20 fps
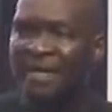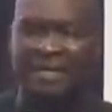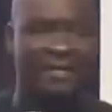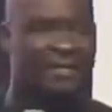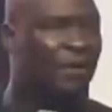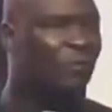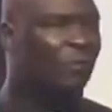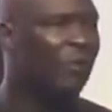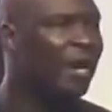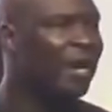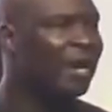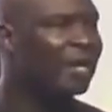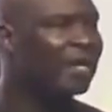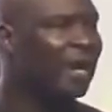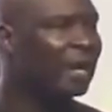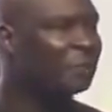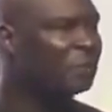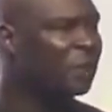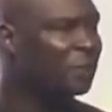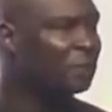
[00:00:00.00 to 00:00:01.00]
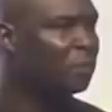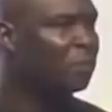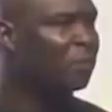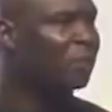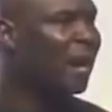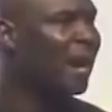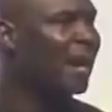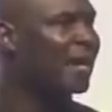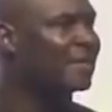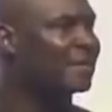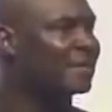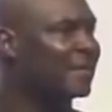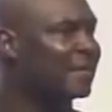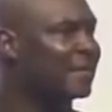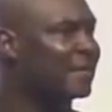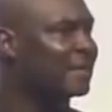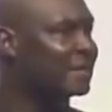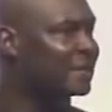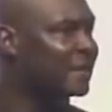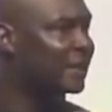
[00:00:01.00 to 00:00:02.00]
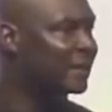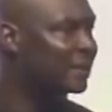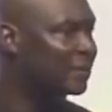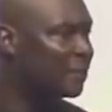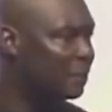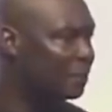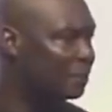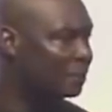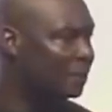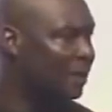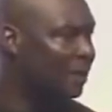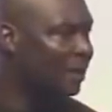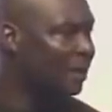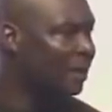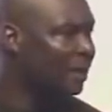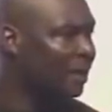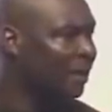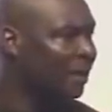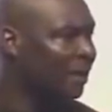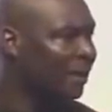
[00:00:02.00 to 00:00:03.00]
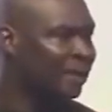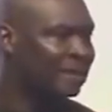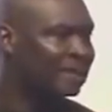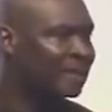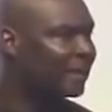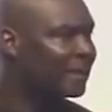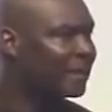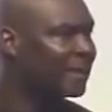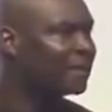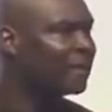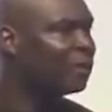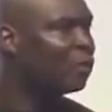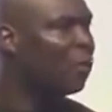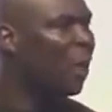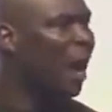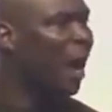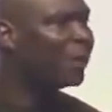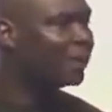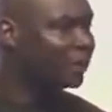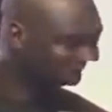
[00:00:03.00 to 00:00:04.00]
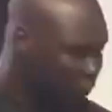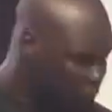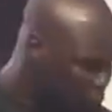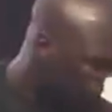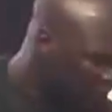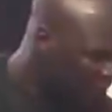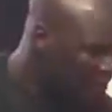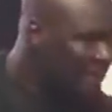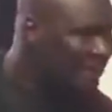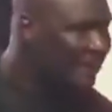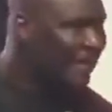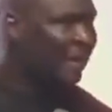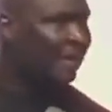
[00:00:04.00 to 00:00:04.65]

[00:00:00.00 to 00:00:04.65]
There is a way that people rise in this kingdom. It is the reason why through the